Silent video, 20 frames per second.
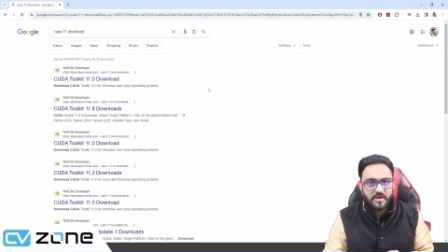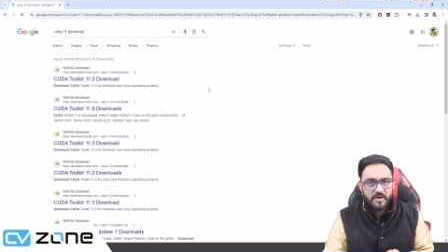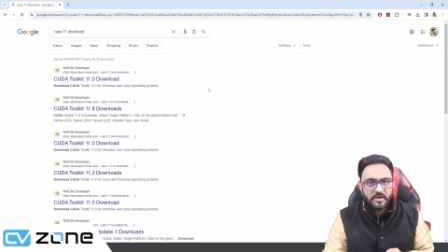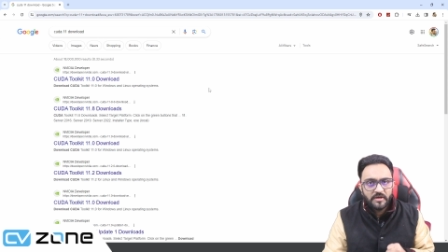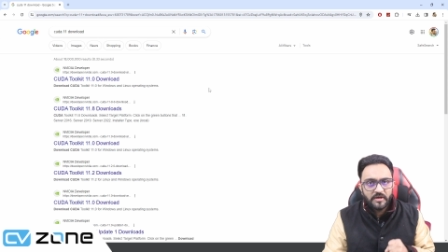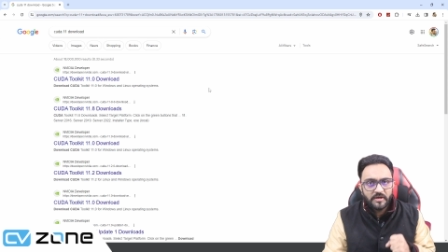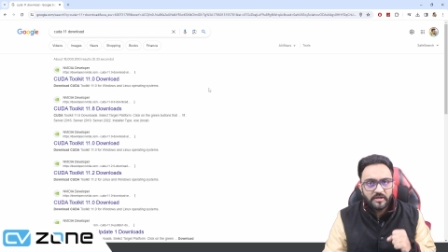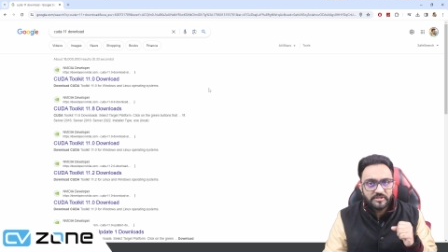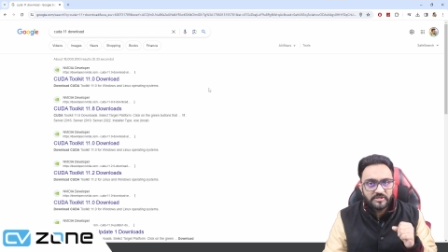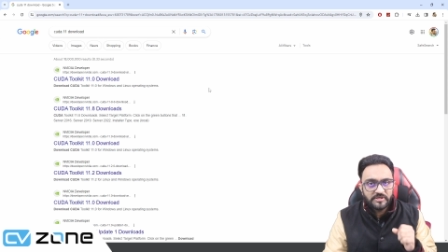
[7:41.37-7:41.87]

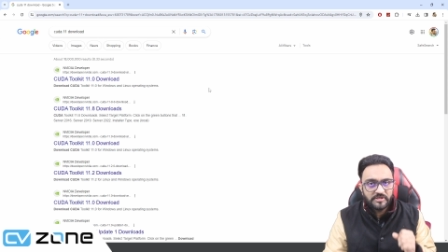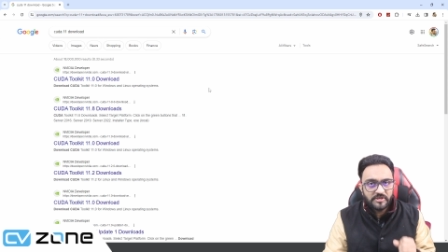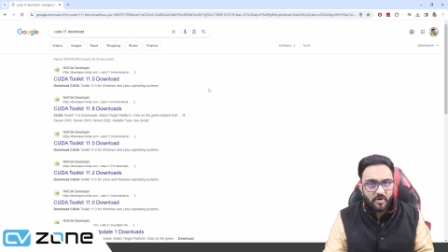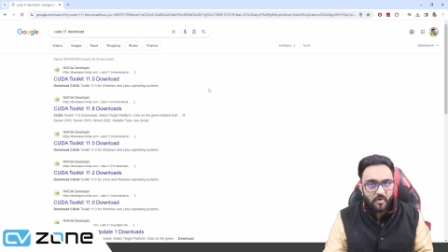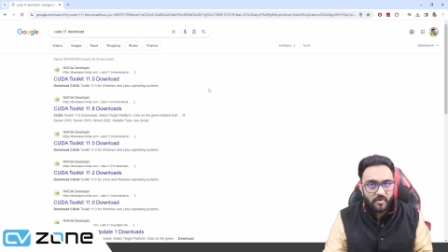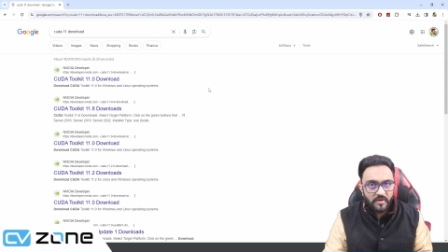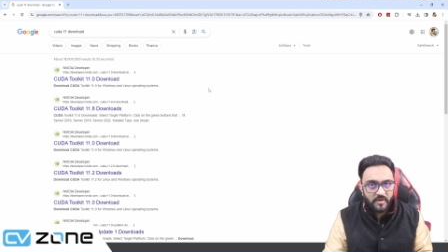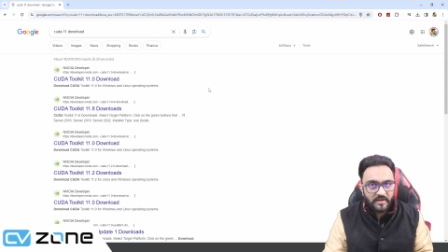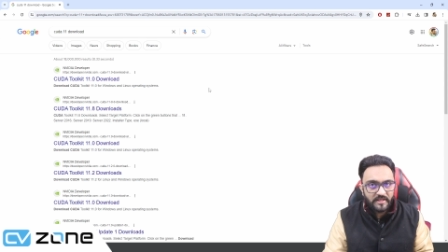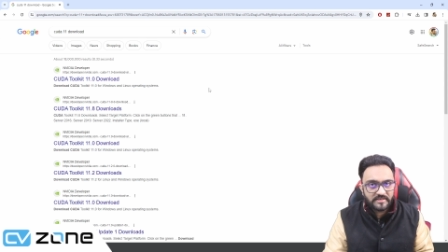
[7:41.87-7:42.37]
the
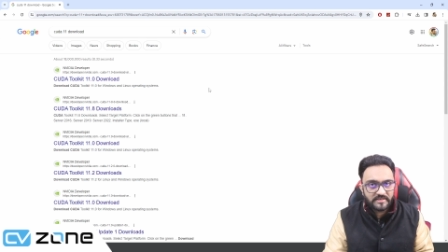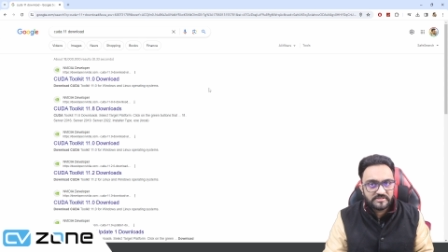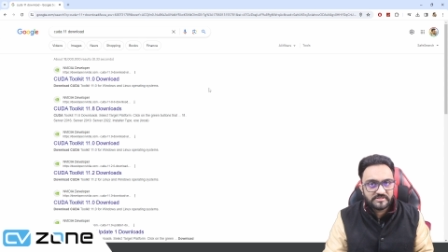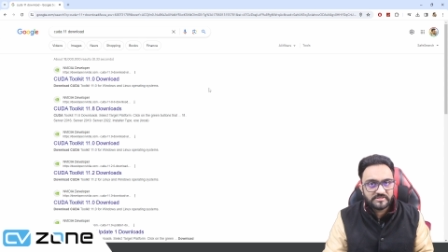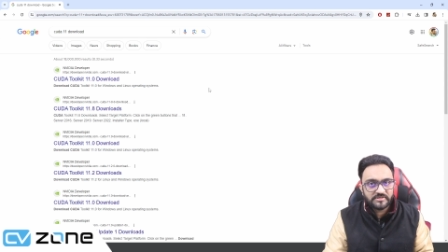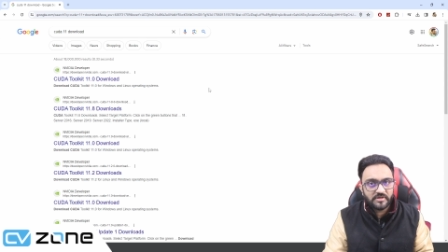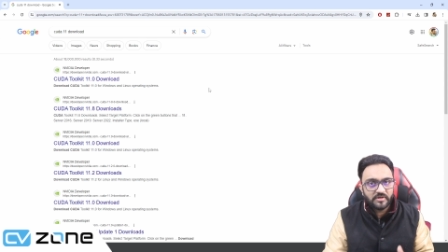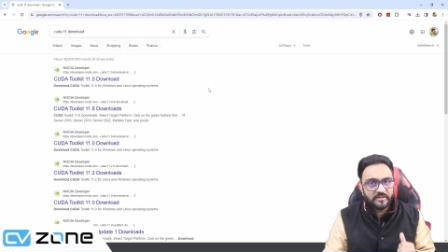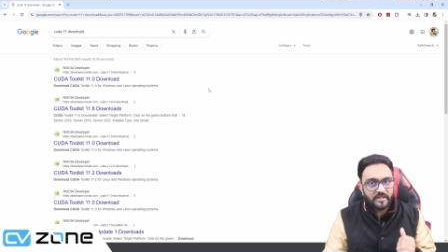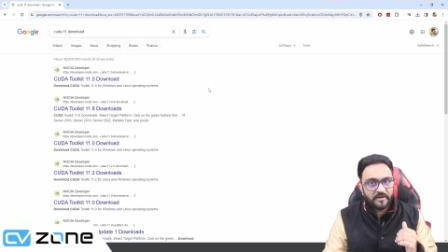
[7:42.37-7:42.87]

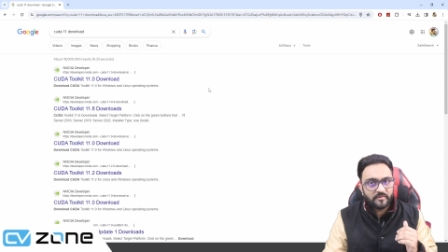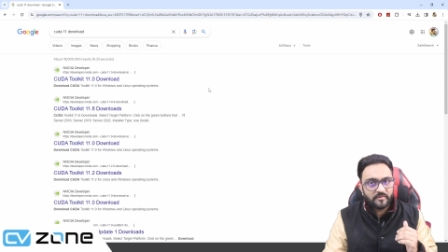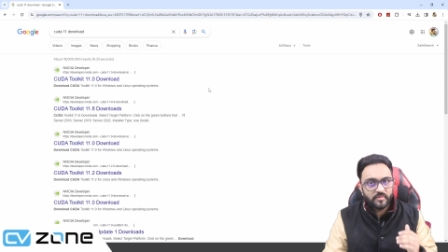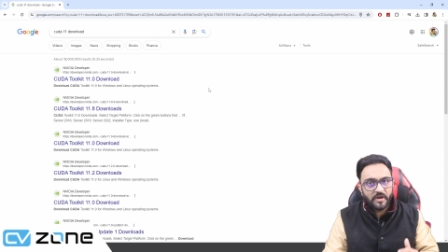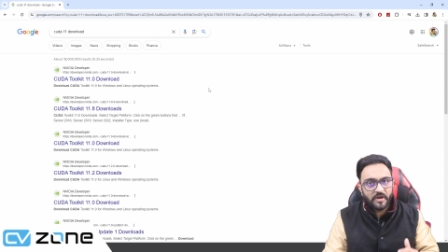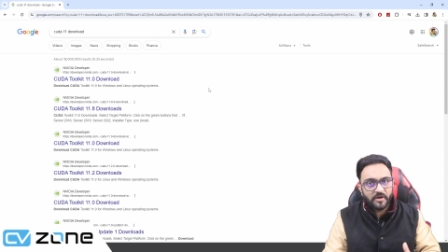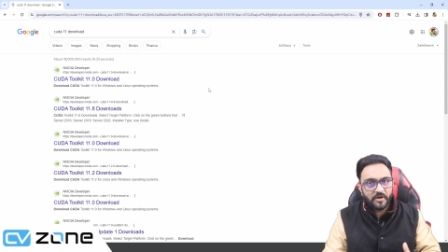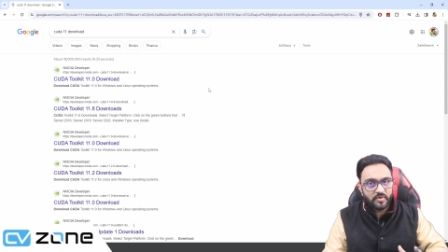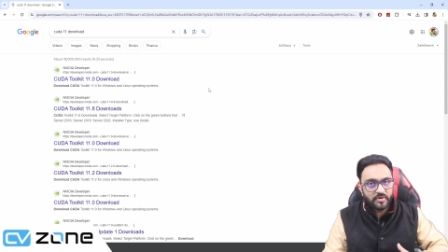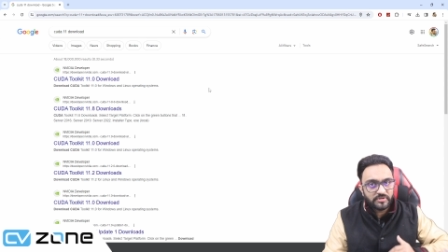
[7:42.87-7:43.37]
ONX that we
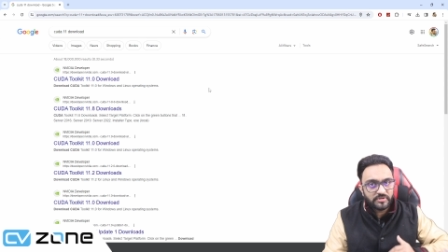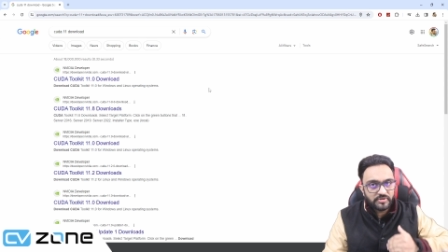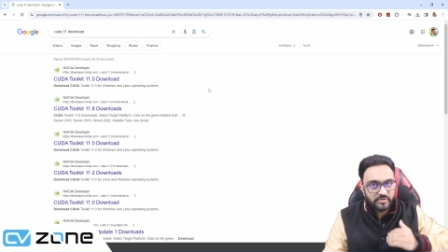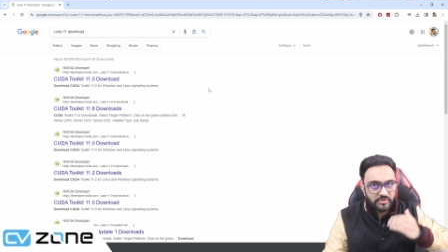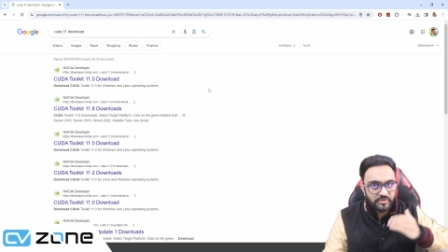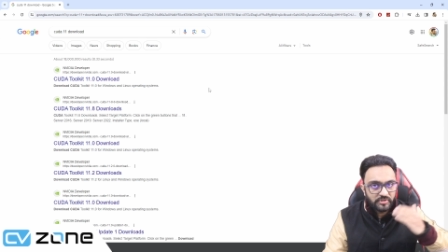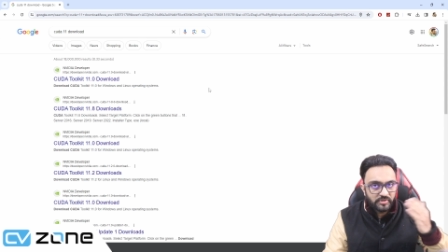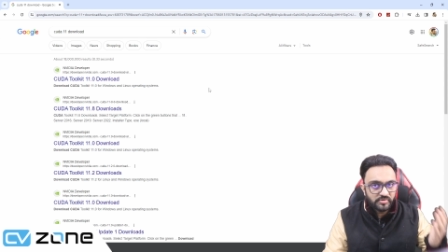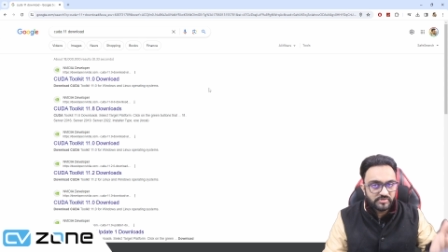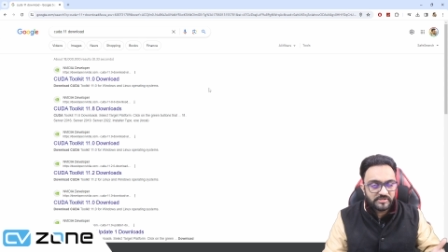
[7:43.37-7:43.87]
are going to
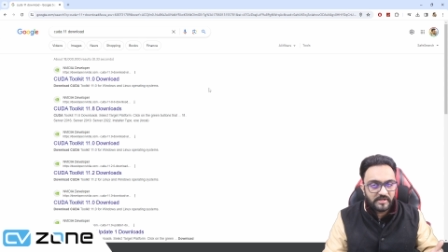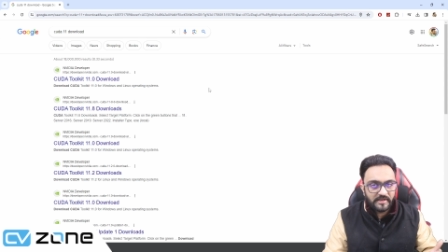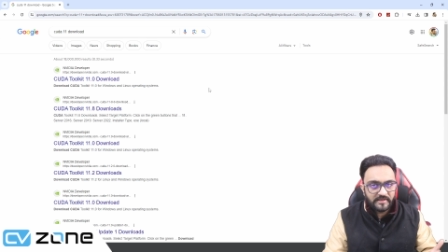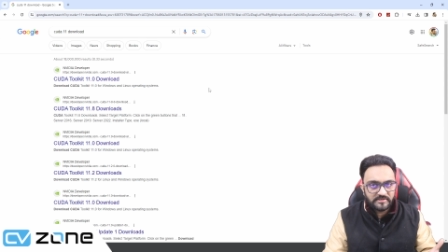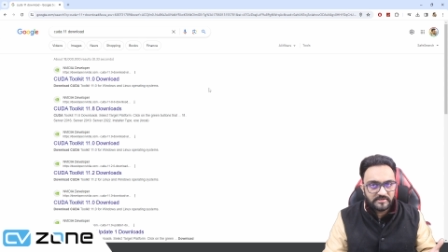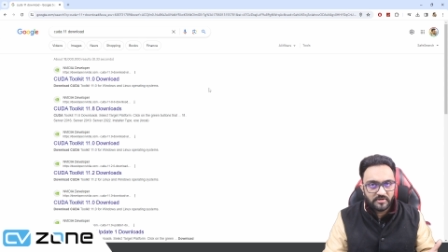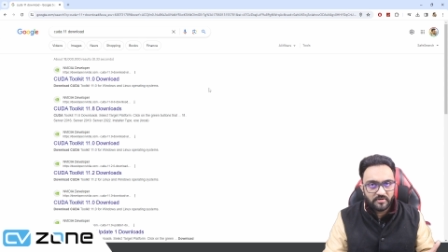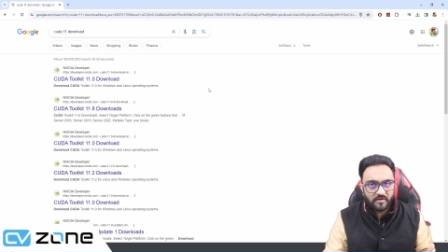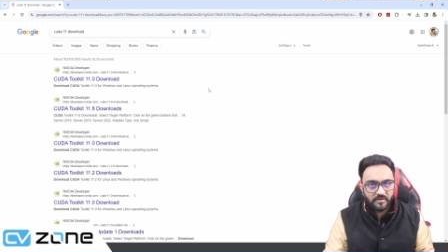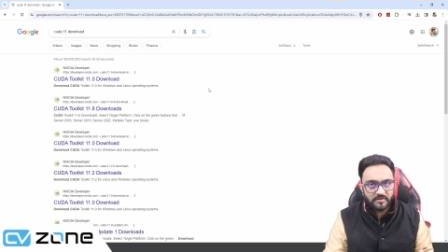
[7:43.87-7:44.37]
use
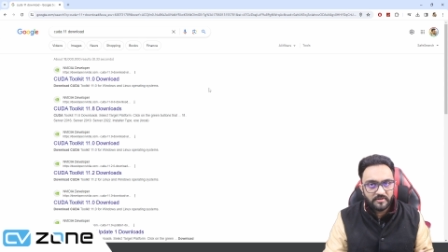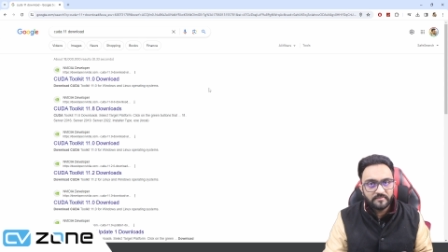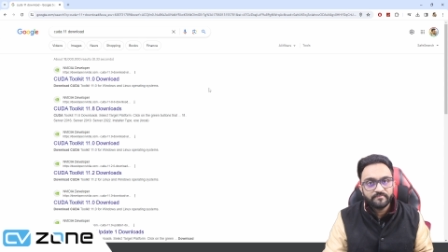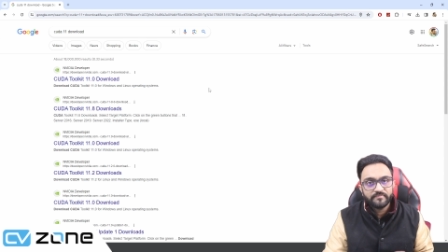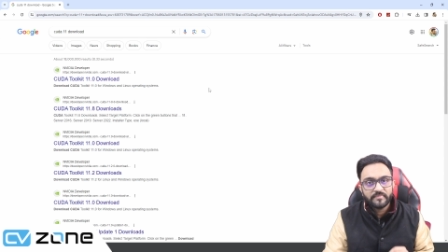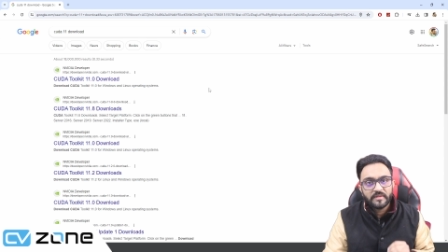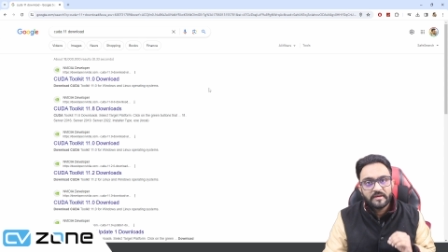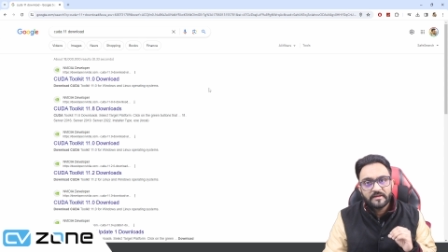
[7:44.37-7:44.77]
later on,